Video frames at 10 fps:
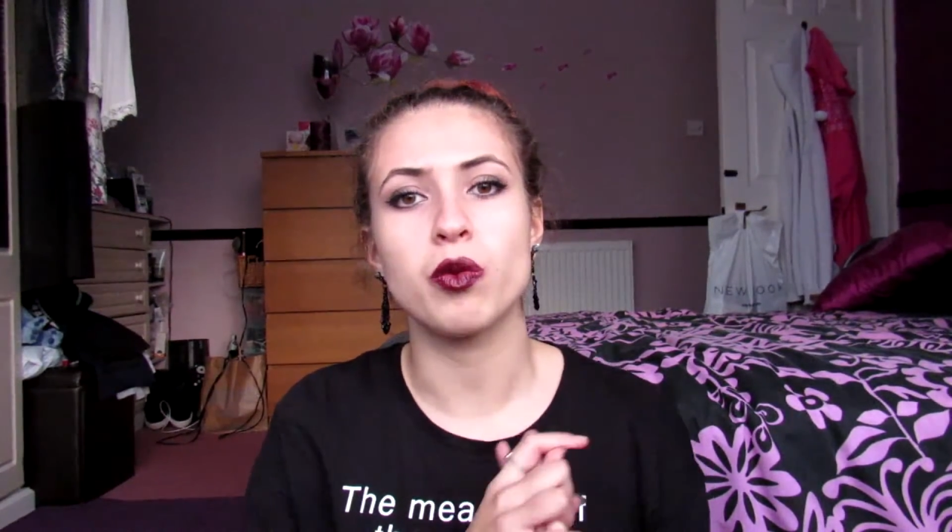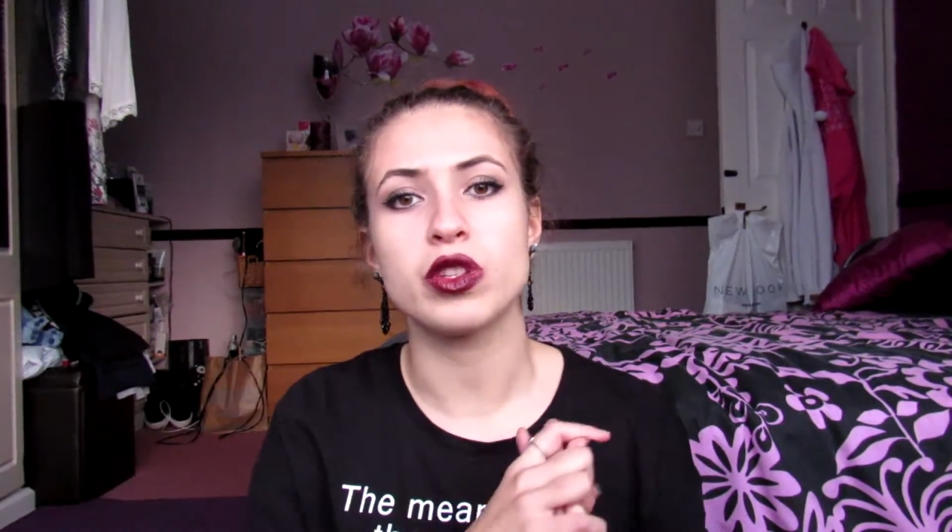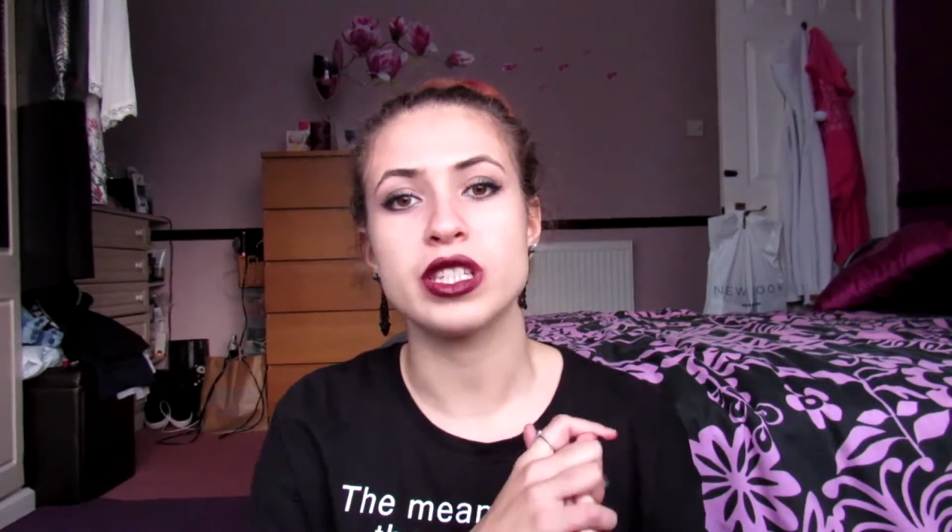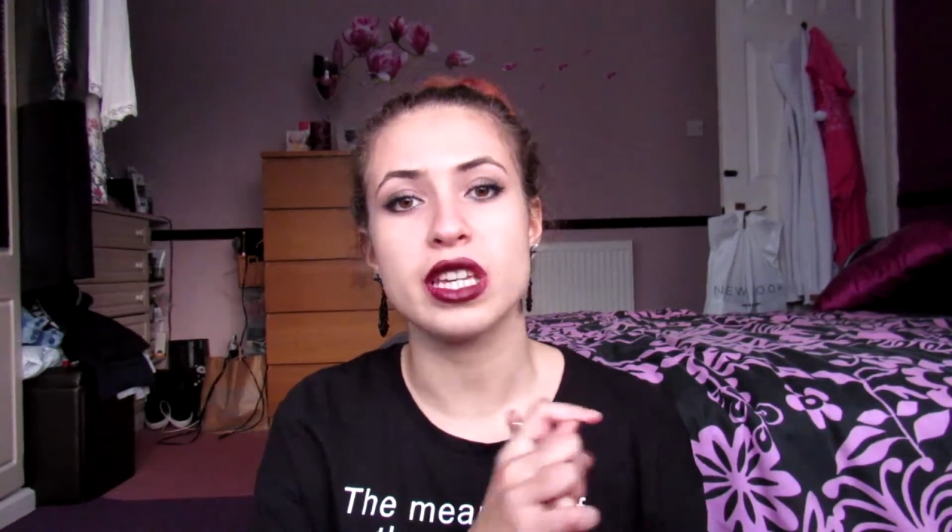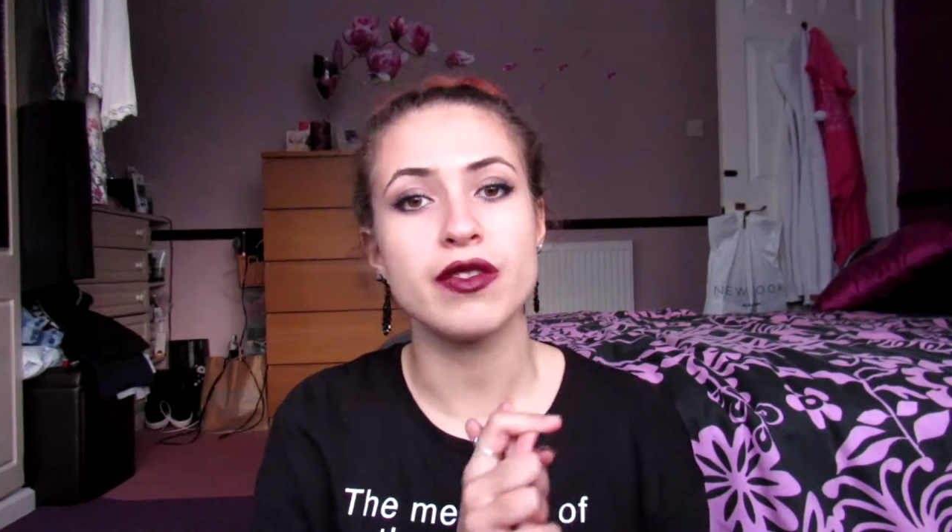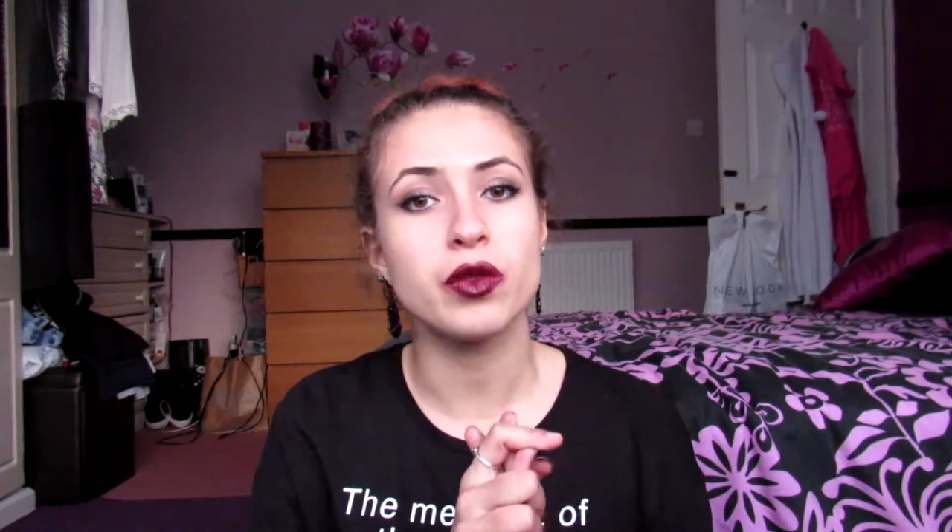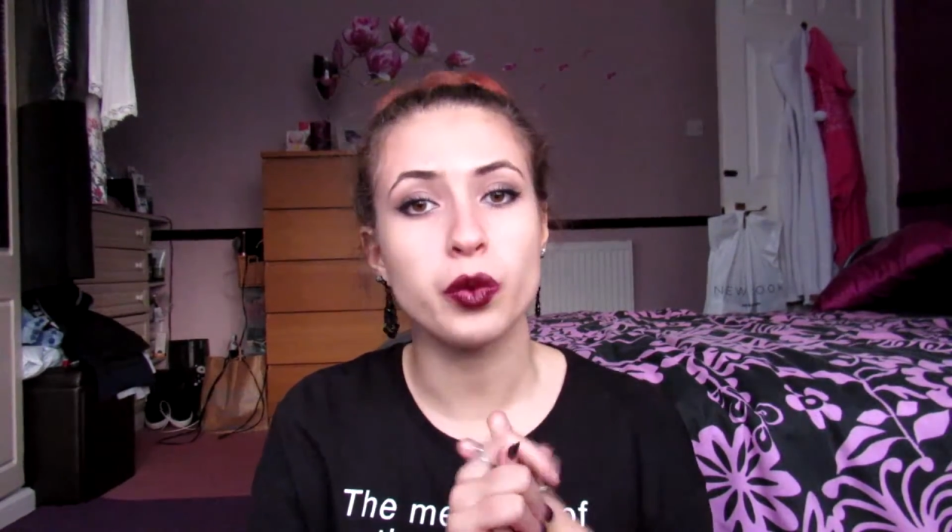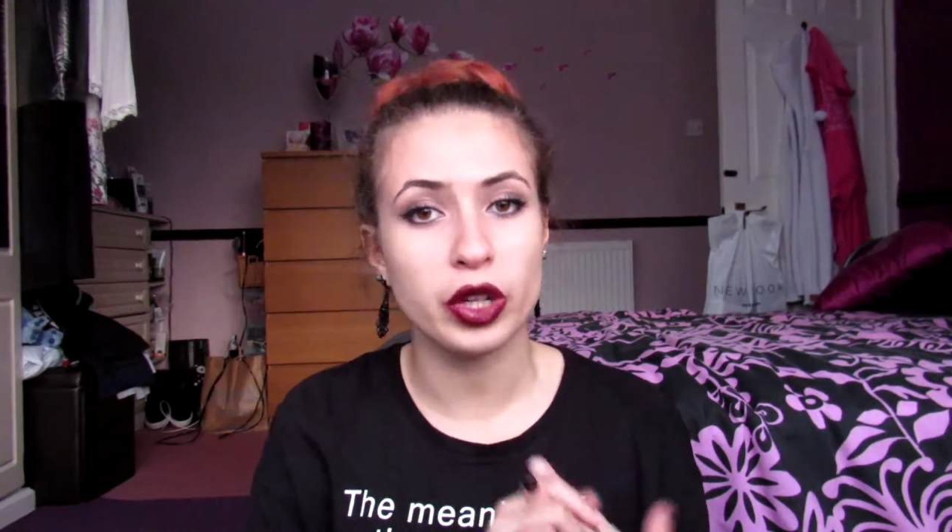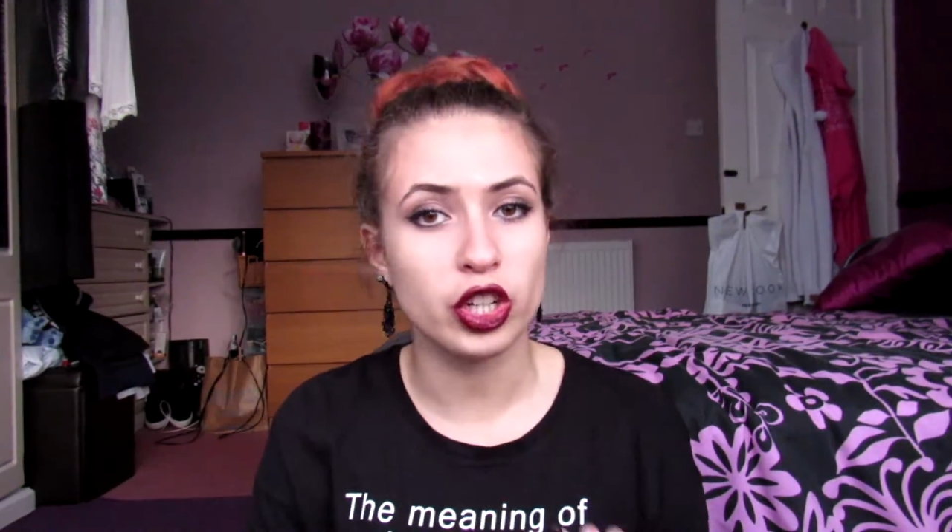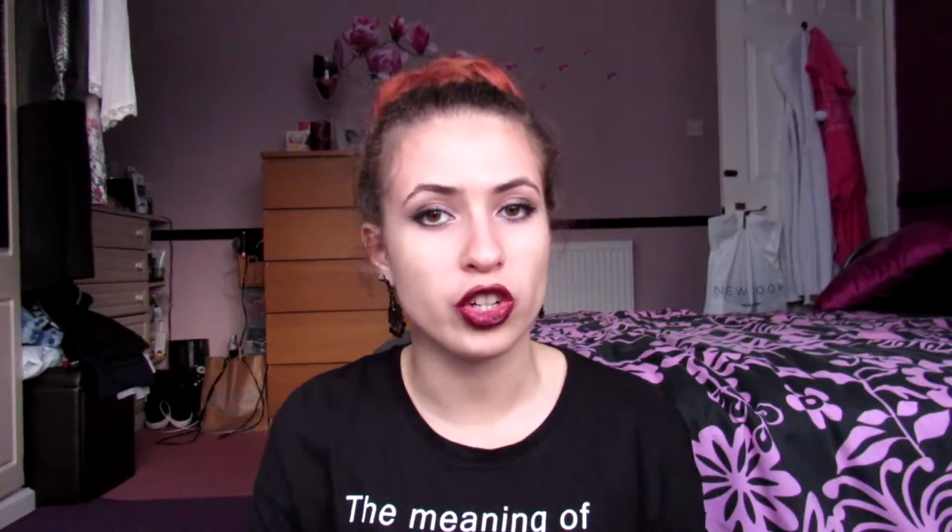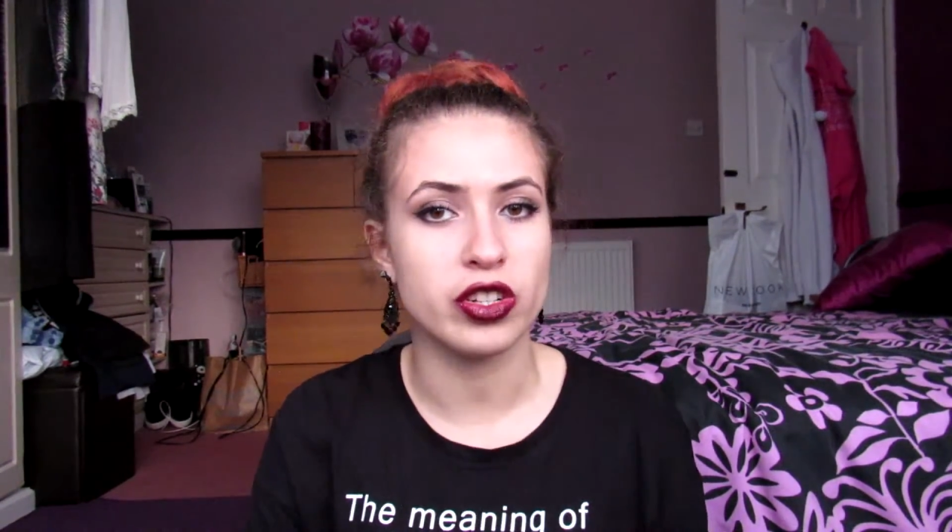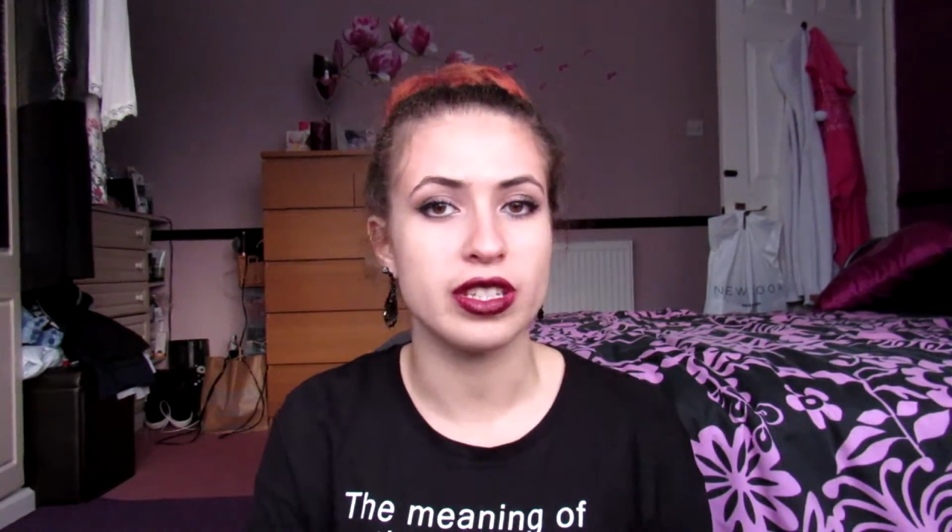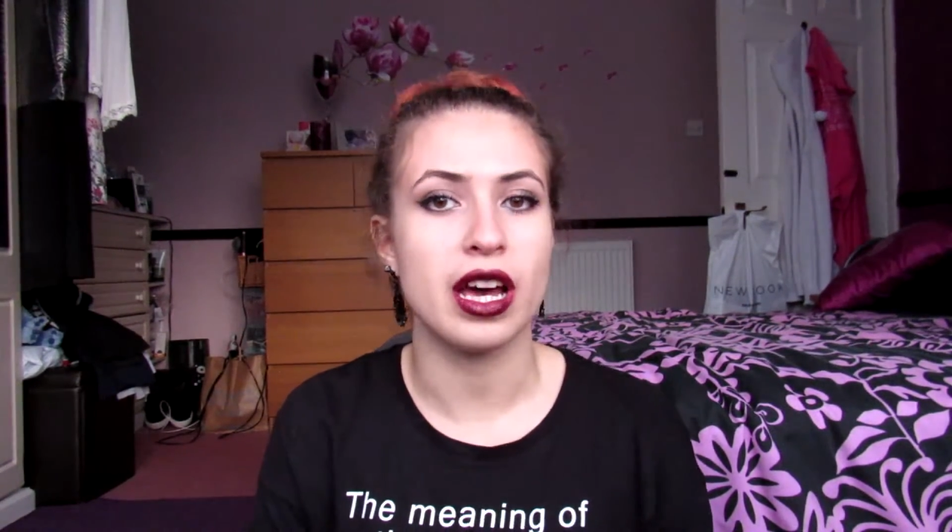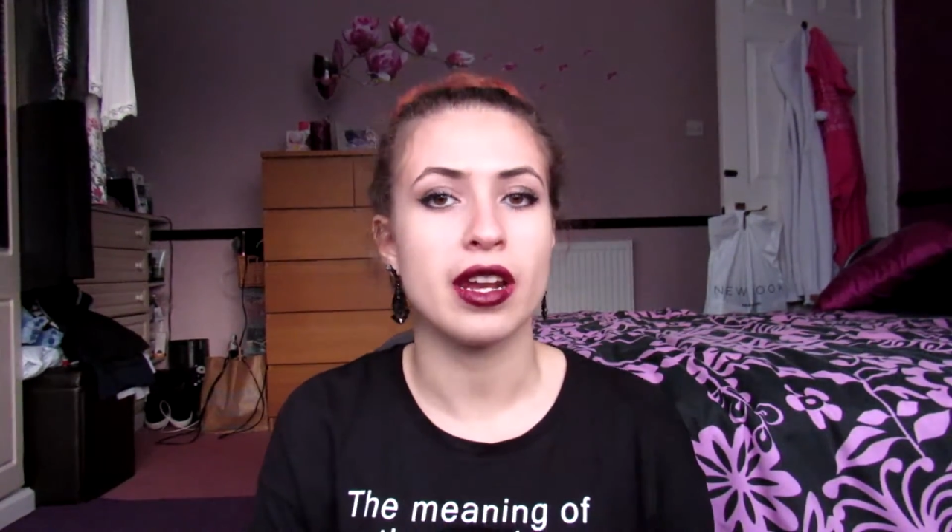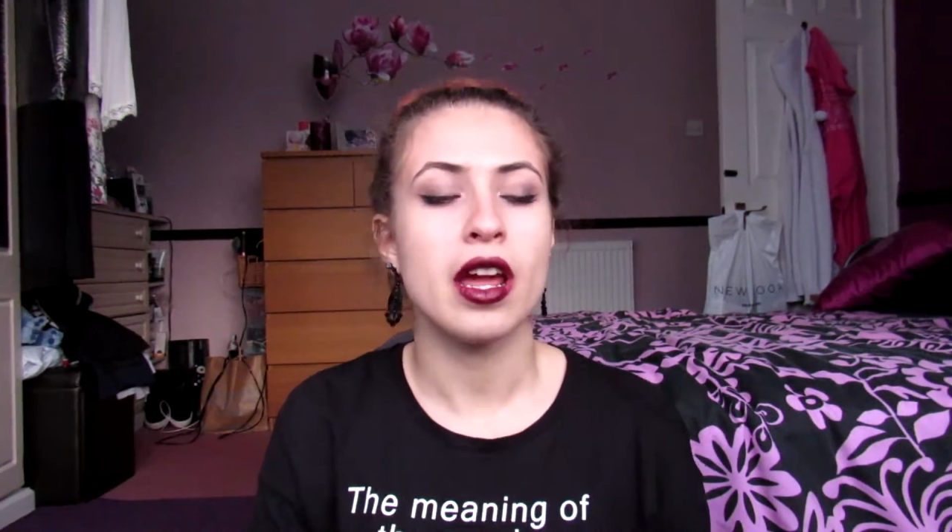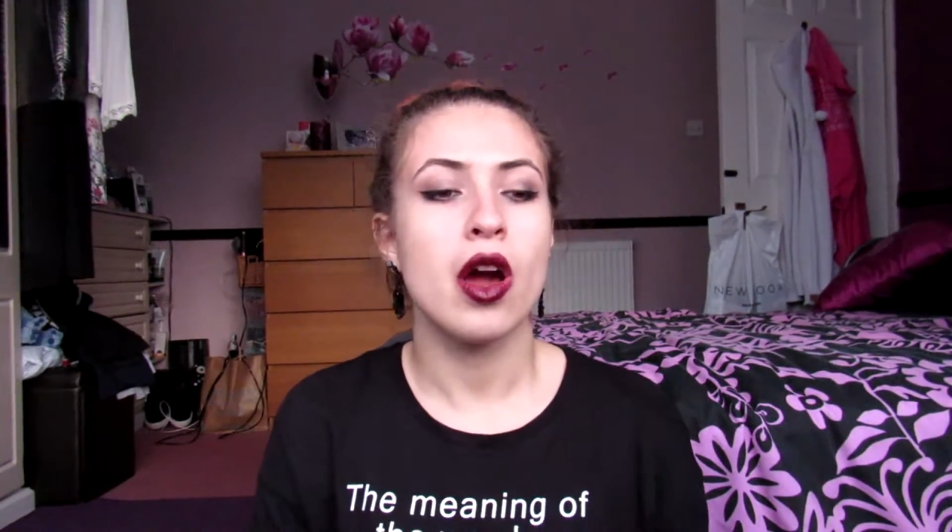was even weirder is that